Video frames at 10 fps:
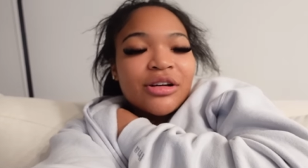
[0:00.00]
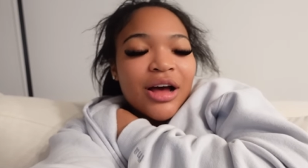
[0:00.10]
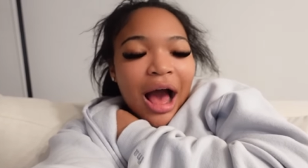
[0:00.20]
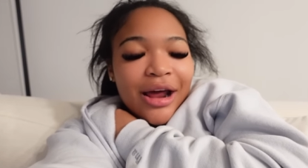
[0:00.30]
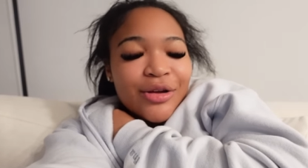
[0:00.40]

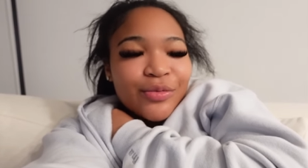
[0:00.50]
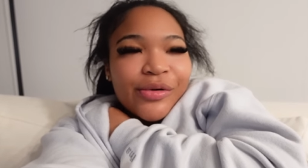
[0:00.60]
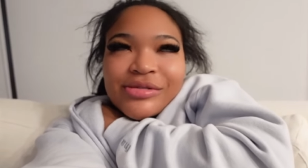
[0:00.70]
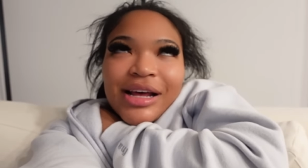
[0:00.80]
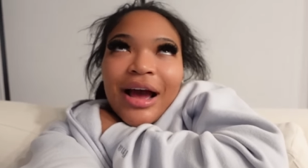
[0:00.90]
I do not
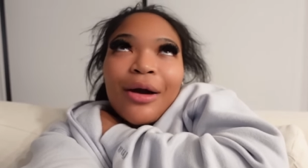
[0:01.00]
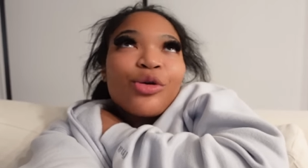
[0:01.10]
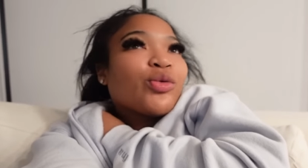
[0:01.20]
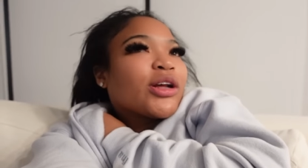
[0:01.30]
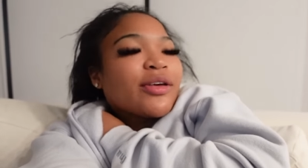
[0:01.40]
I was like, I
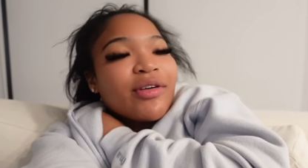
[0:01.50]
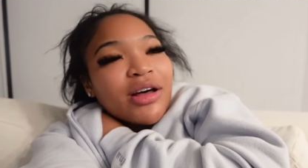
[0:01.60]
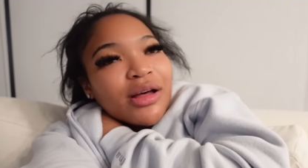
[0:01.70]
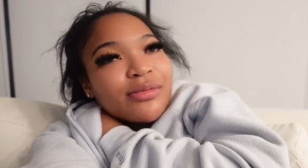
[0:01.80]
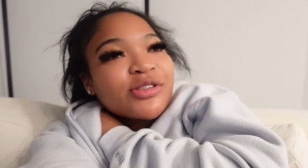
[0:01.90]
don't want to give
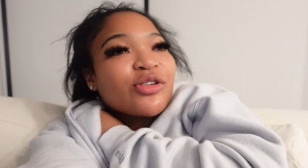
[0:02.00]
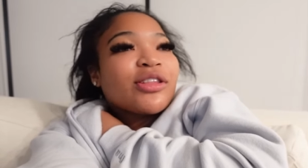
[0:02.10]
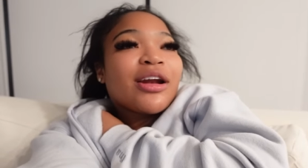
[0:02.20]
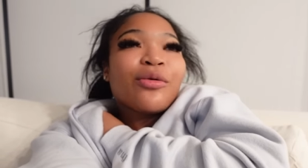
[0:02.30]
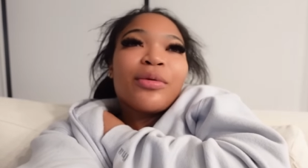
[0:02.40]
up. So
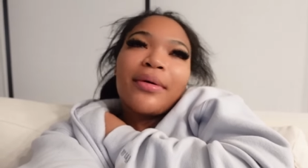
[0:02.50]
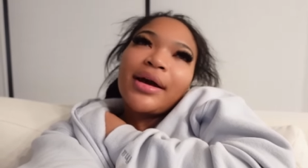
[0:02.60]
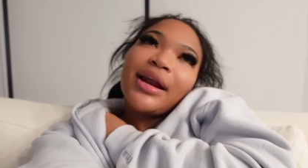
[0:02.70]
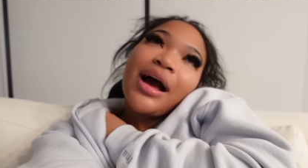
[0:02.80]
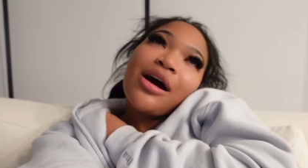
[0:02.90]
then I went
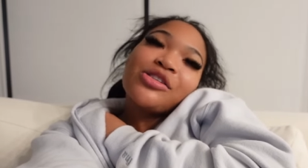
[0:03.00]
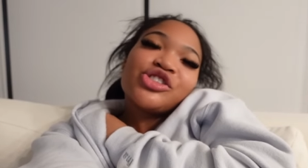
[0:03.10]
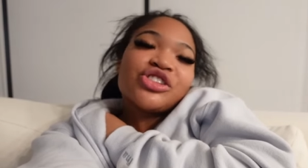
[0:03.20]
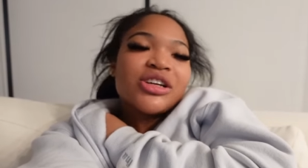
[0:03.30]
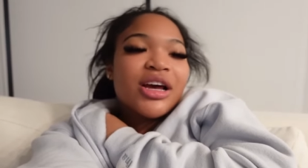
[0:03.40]
back in the
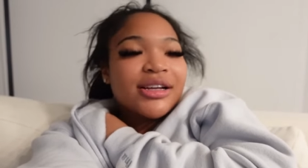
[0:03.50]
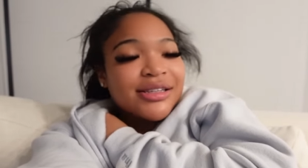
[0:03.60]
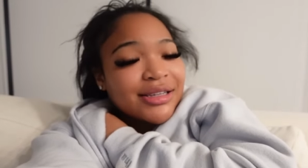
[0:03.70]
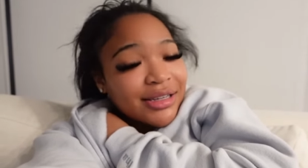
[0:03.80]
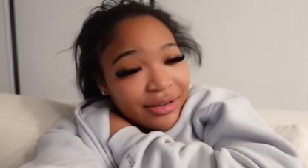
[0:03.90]
house,
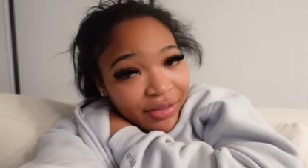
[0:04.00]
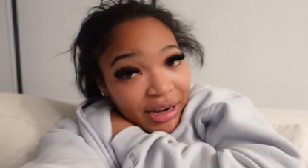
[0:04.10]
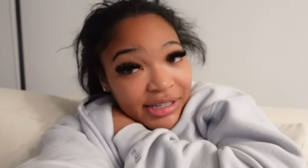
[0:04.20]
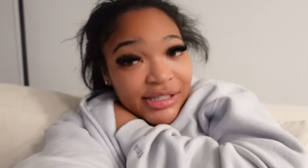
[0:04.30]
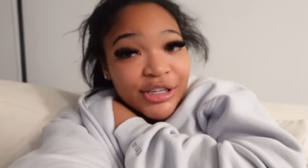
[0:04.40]
checked, couldn't
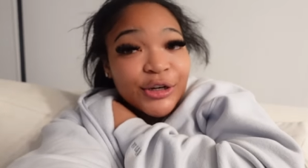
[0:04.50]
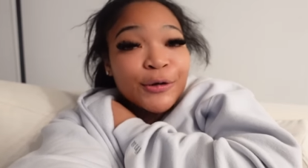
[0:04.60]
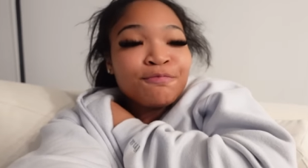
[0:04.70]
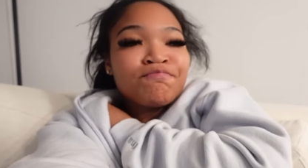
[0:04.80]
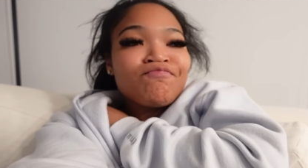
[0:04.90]
find it
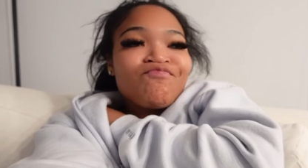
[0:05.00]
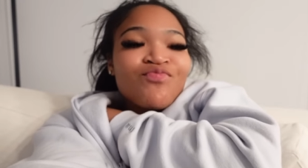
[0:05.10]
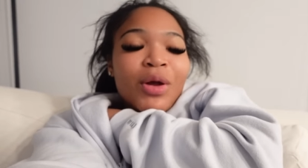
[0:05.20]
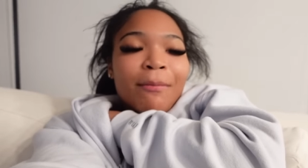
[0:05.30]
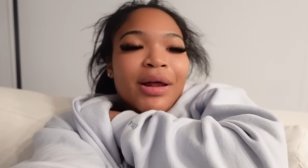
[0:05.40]
still.
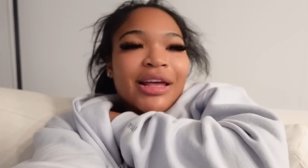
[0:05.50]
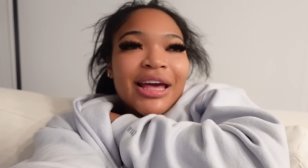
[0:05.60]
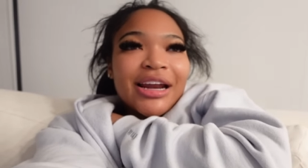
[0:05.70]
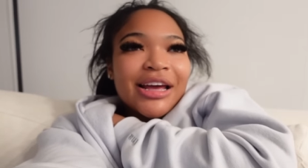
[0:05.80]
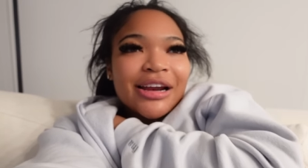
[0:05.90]
But
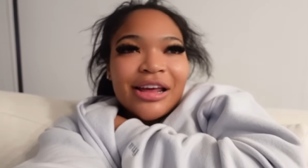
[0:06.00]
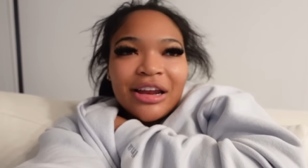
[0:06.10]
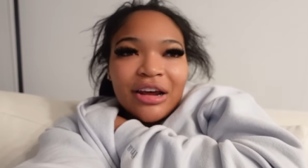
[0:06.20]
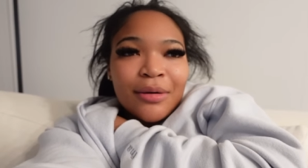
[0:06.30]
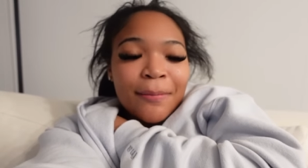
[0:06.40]
yada yada
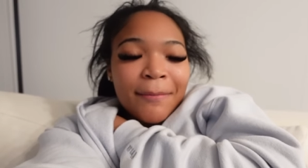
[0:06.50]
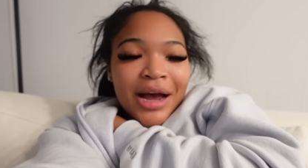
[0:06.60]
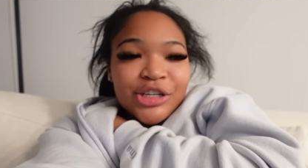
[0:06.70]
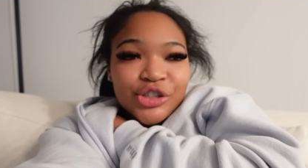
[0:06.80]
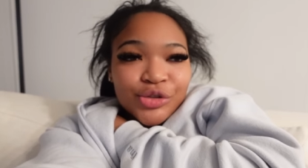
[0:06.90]
yada.
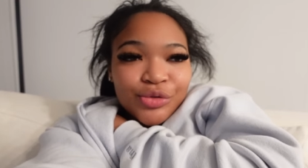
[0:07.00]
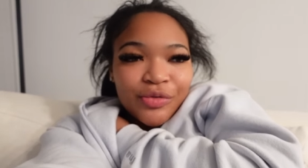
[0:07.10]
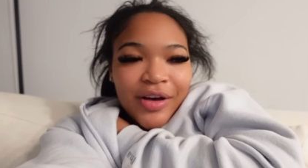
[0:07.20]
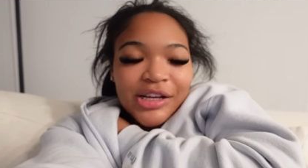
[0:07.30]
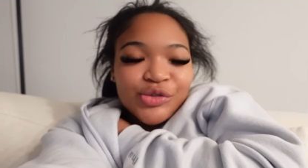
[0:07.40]
Mind you,
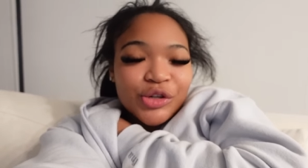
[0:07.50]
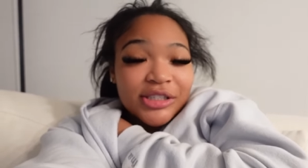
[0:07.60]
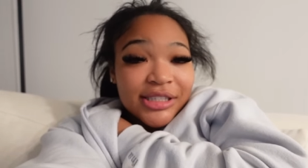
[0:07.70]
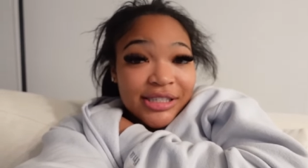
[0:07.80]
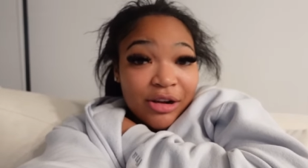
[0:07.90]
fast
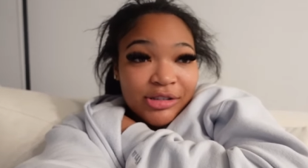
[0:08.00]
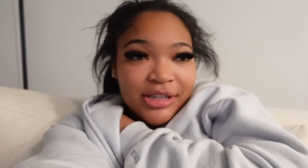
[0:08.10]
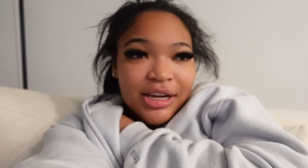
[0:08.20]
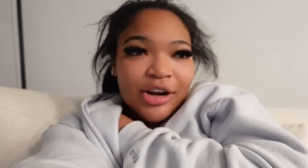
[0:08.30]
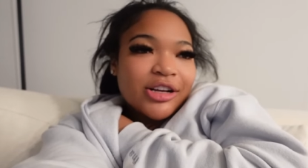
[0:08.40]
forward six hours
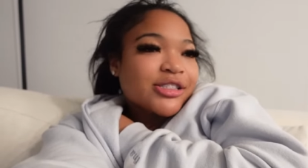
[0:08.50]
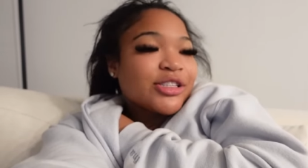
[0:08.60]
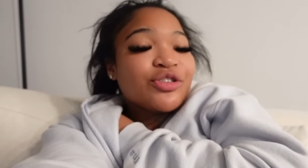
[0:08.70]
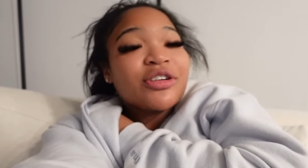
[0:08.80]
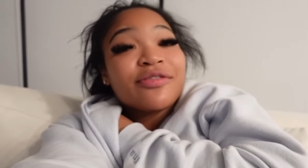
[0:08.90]
later,
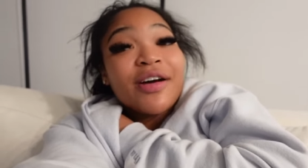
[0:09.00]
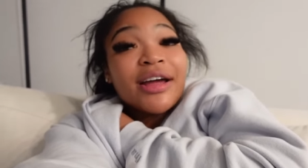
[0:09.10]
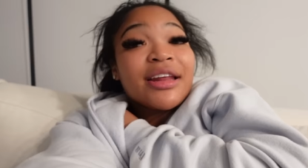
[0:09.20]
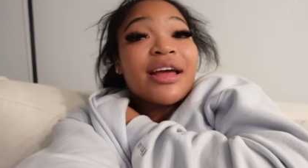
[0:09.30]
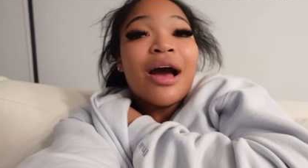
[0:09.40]
still couldn't
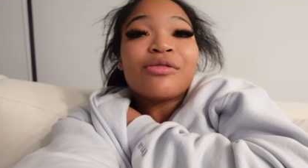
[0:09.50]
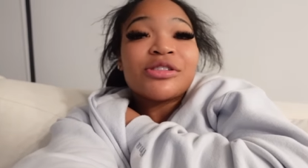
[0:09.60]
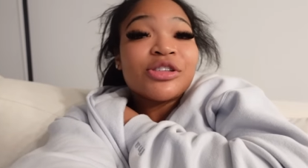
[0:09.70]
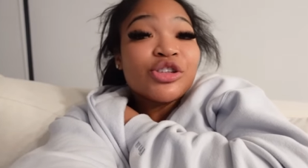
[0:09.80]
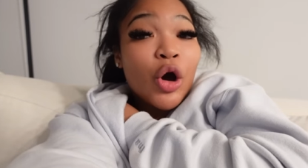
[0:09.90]
find it. I
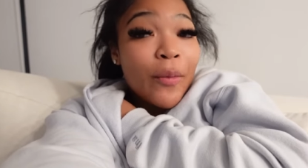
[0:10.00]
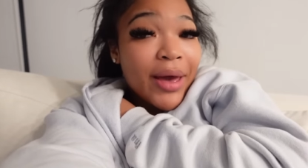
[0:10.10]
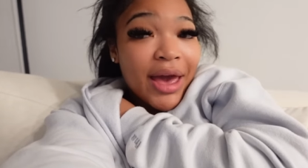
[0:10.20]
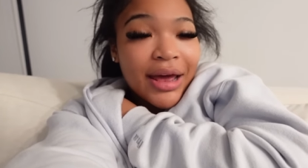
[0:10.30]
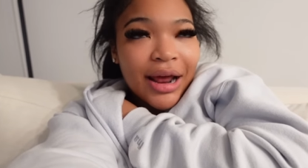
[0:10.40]
was so
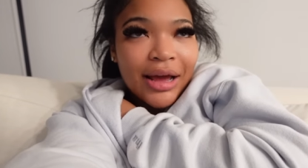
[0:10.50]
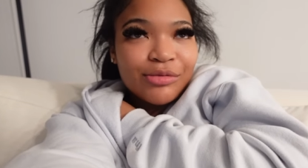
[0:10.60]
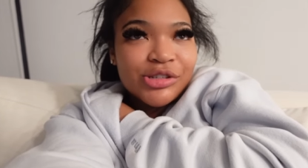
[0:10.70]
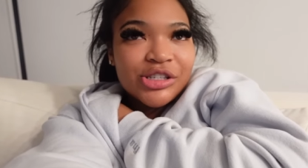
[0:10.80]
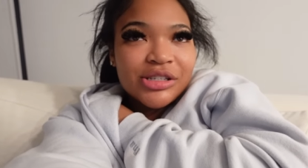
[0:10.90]
mad. I
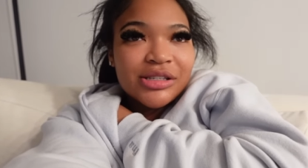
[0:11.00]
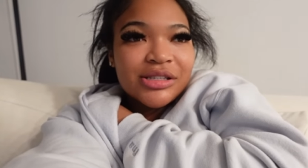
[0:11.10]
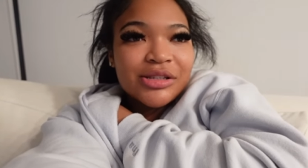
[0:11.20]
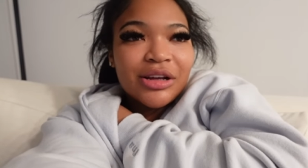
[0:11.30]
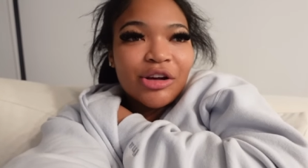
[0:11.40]
was
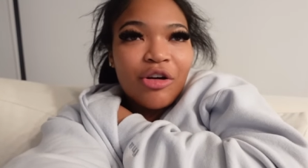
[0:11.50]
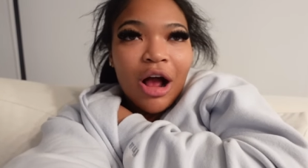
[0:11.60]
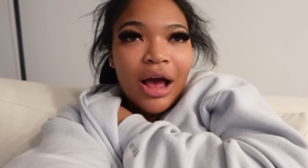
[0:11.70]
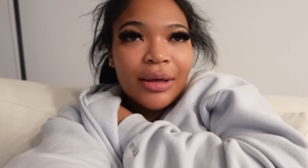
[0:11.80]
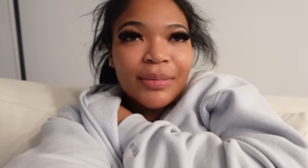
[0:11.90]
just gonna
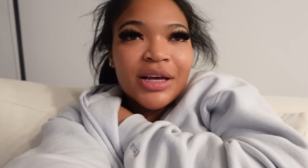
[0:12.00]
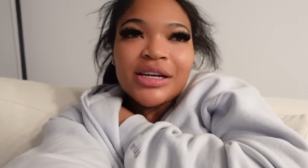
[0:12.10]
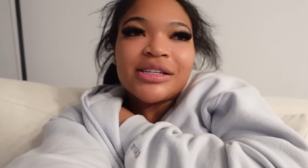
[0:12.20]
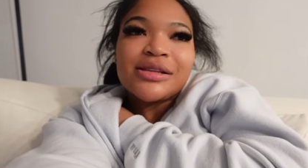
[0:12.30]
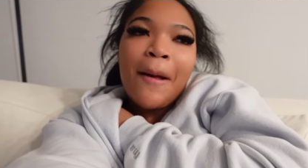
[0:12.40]
cry
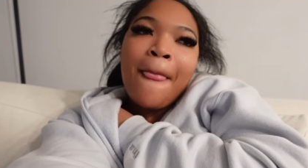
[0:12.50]
because